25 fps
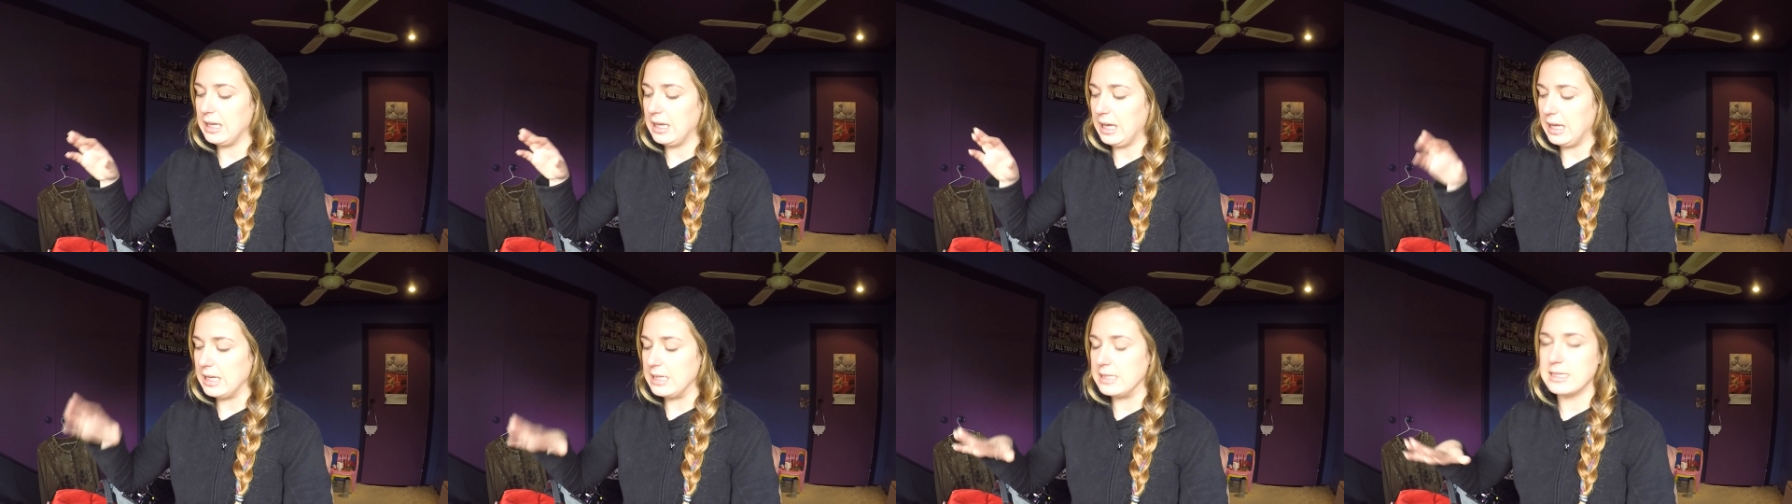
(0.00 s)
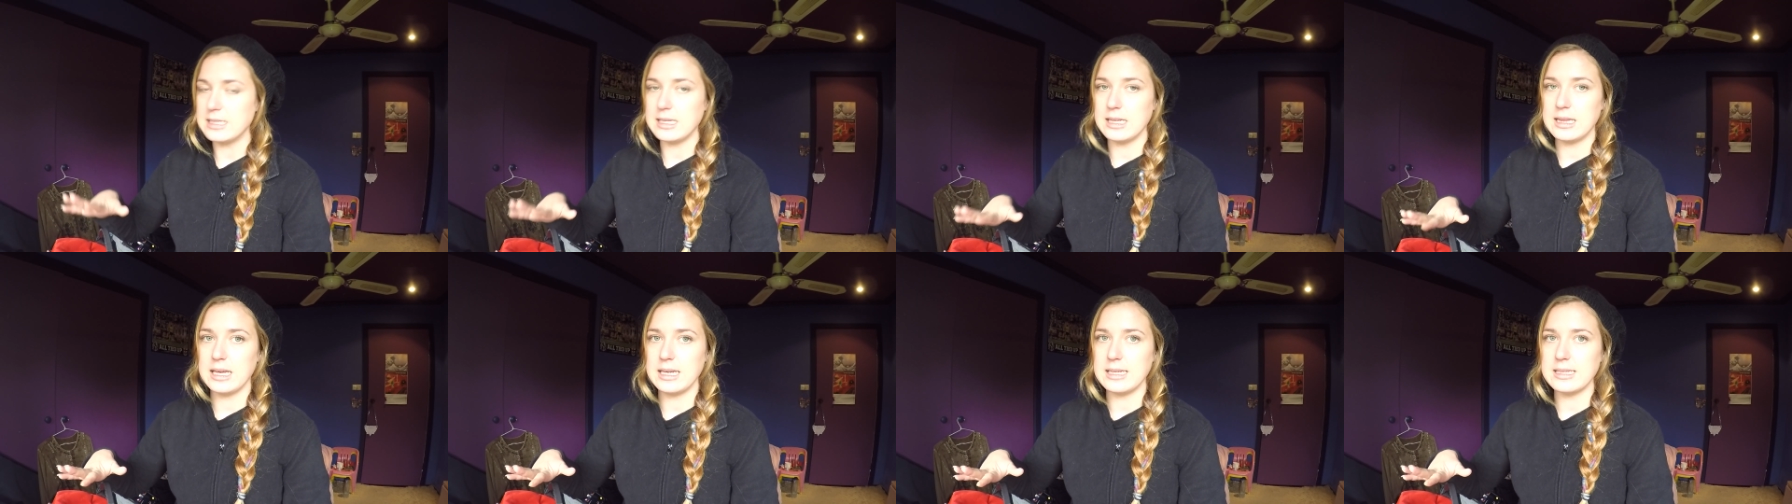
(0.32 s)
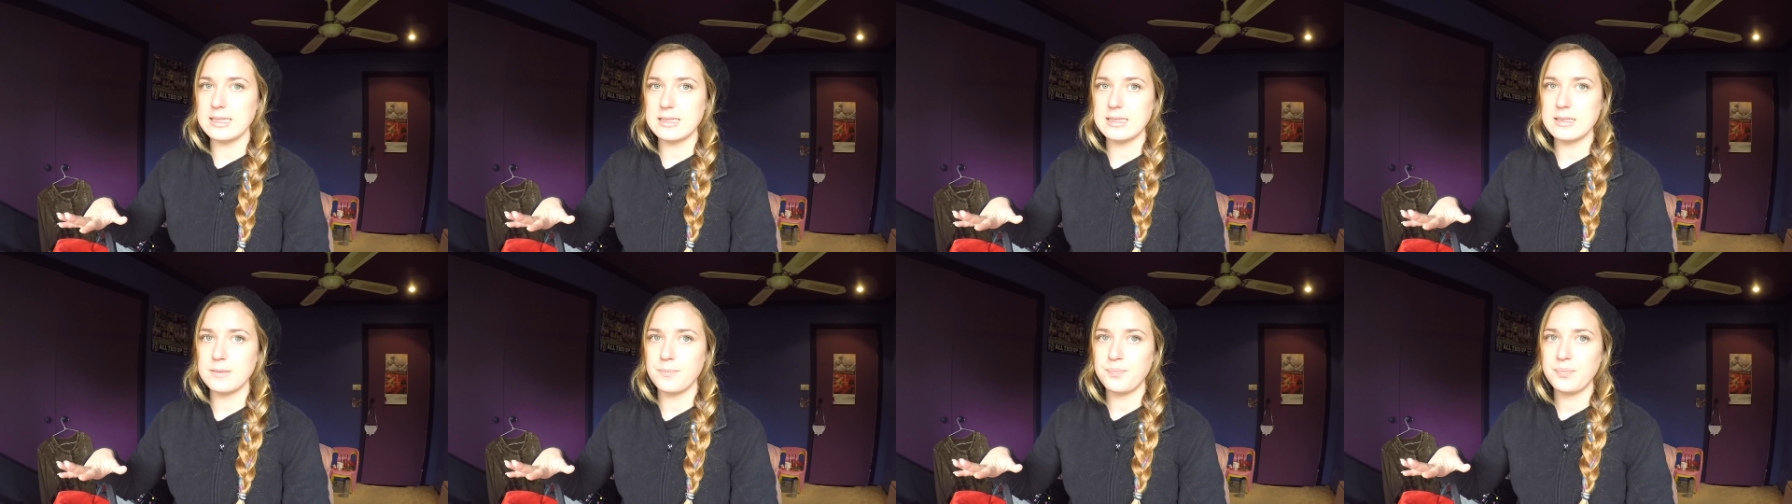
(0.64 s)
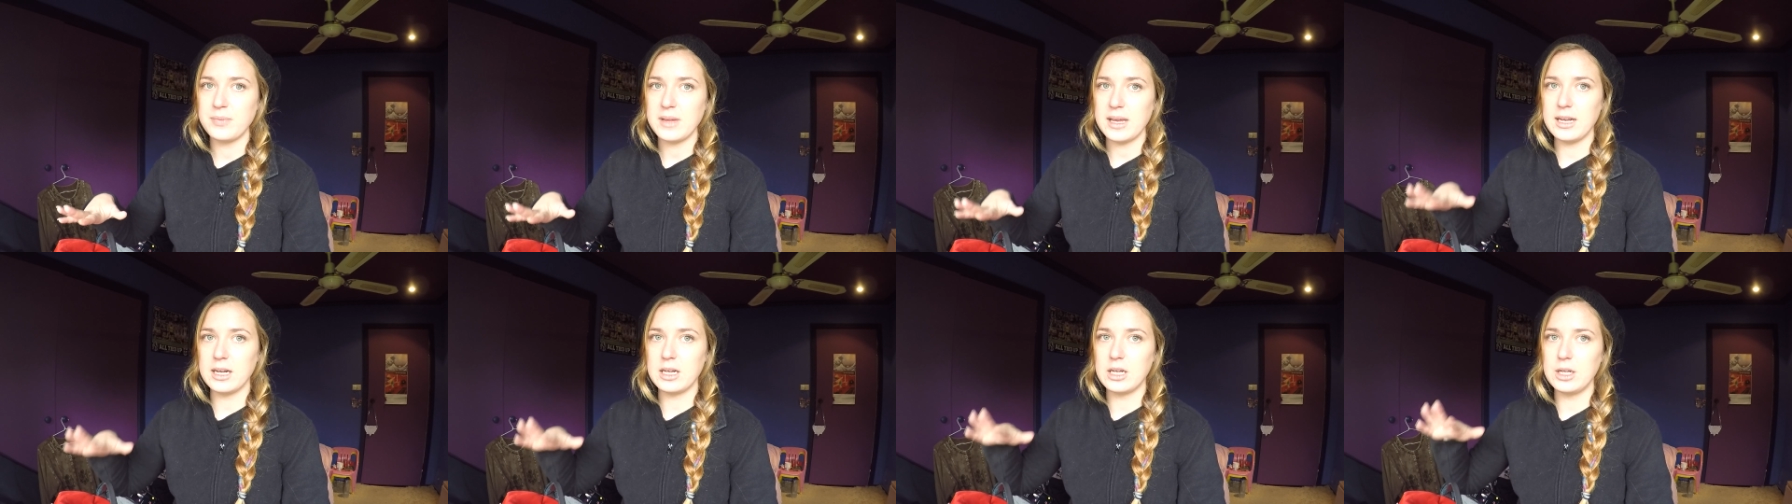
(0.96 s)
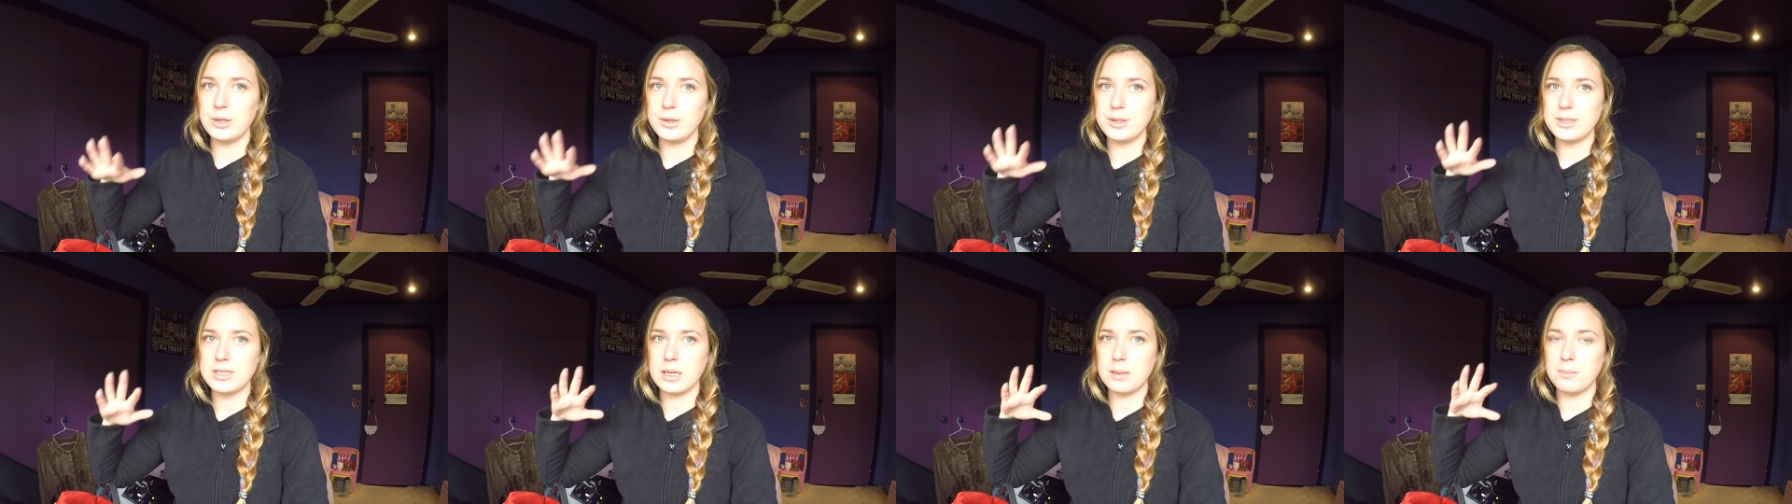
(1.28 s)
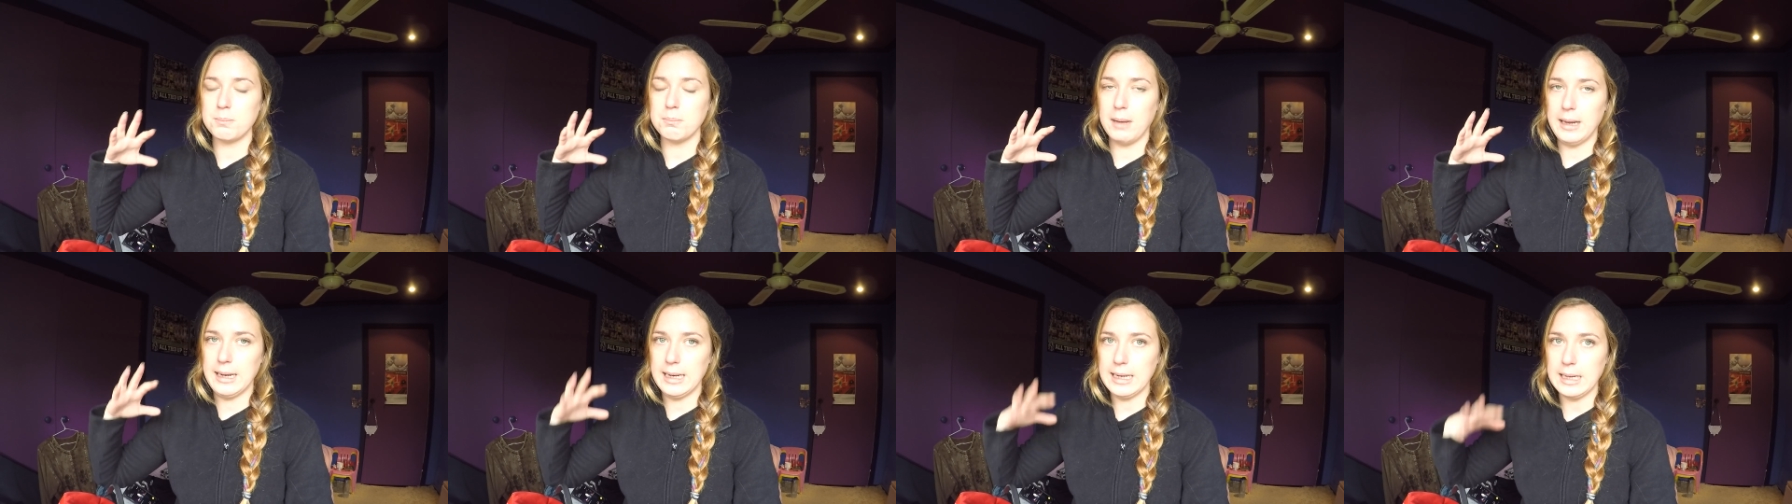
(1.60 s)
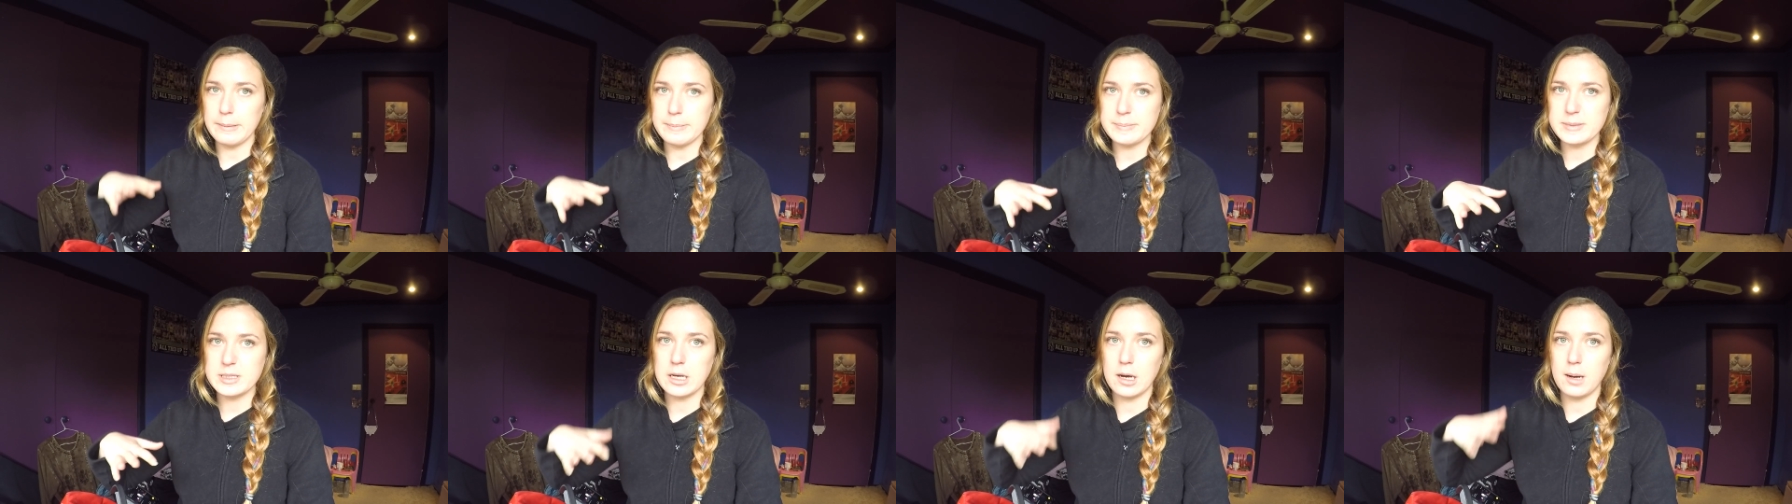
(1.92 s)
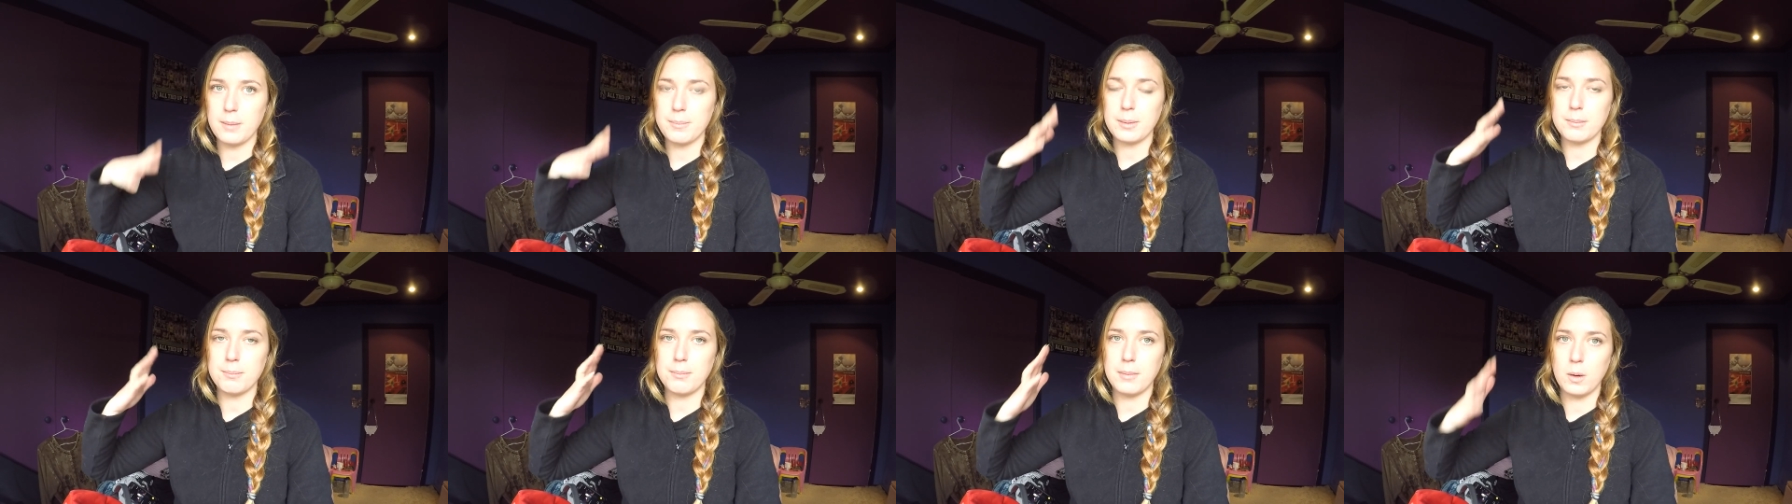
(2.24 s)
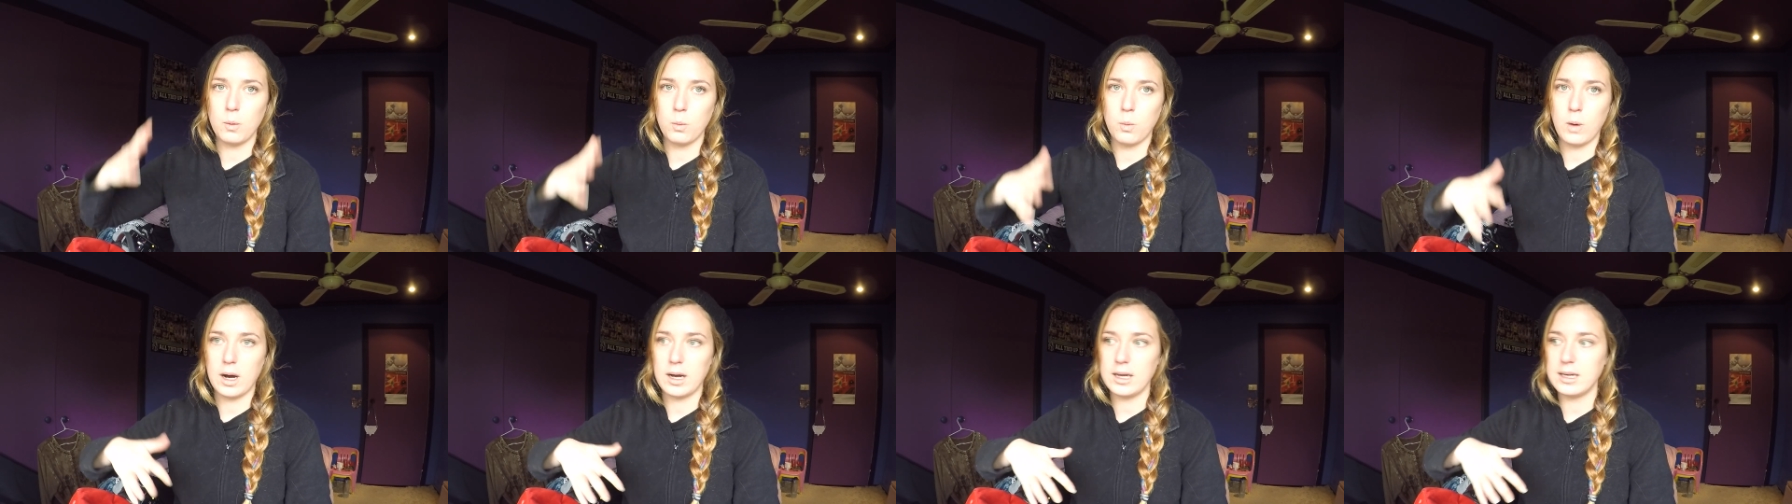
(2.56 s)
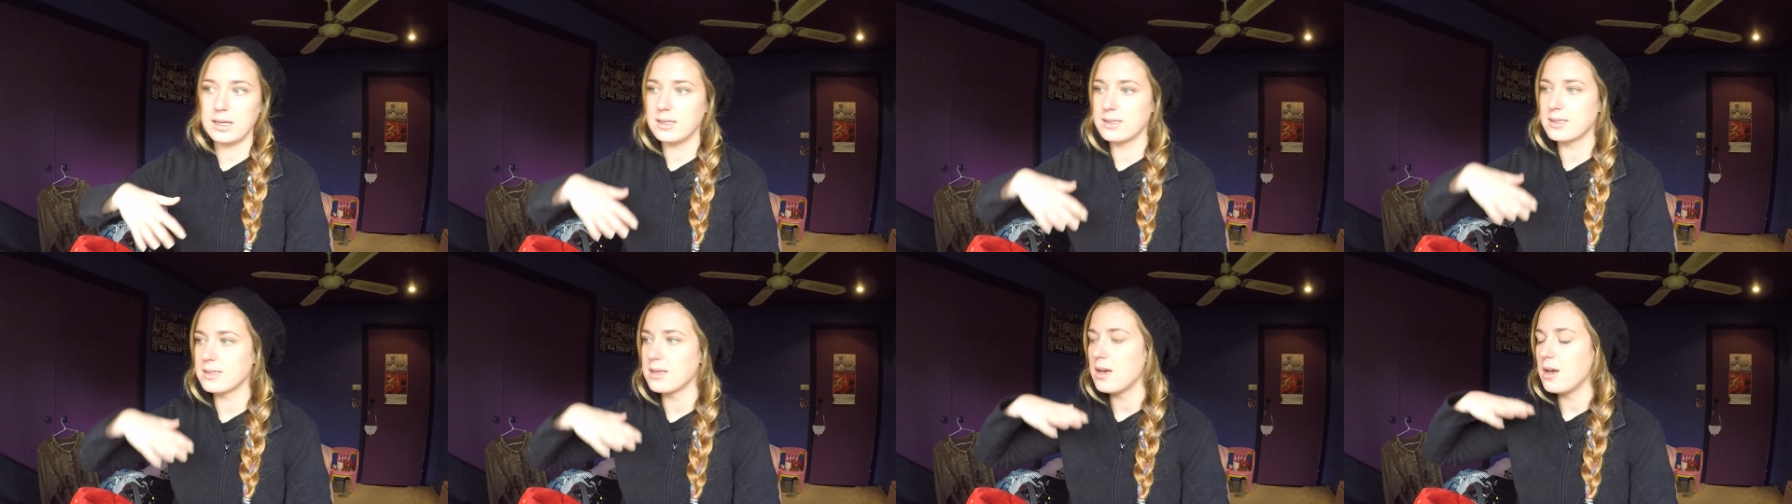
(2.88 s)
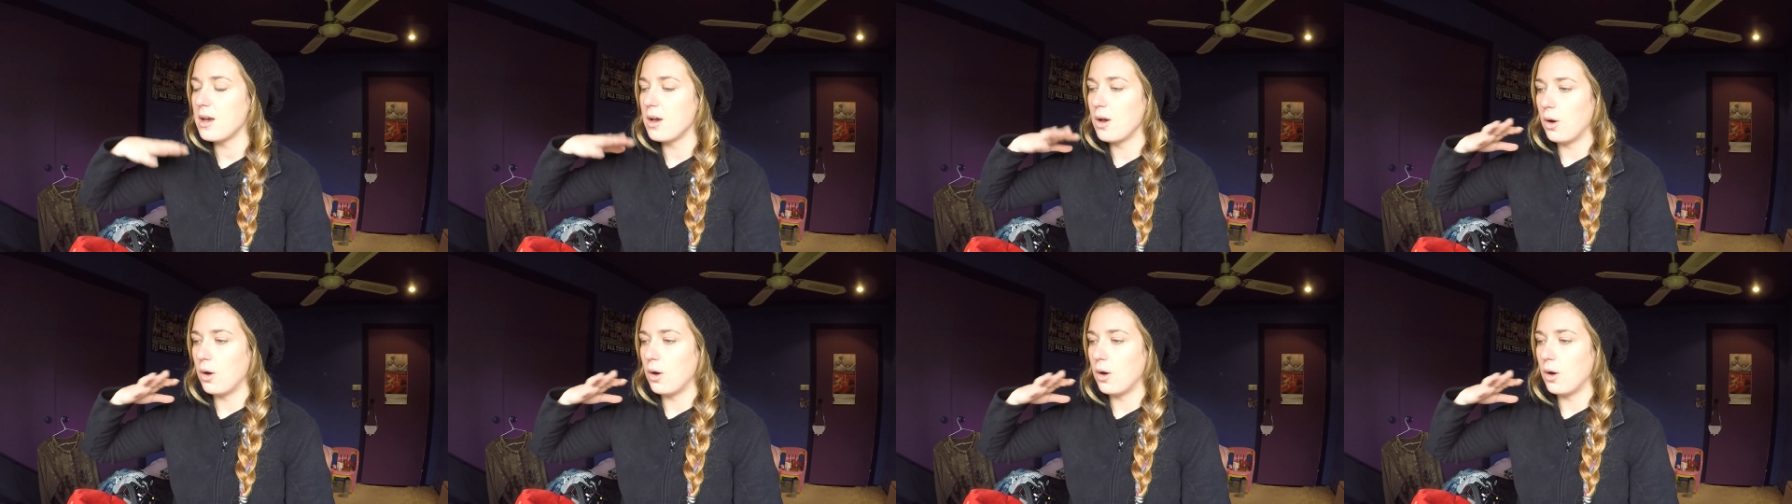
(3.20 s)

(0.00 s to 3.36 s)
into this, including my laptop, my wires,